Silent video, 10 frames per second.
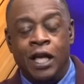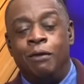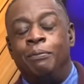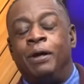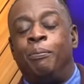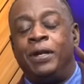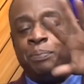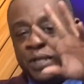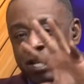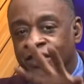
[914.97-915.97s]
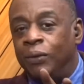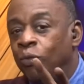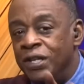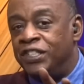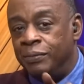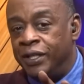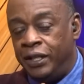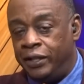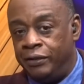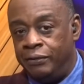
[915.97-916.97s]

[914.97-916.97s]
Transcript: but there's some wisdom in here,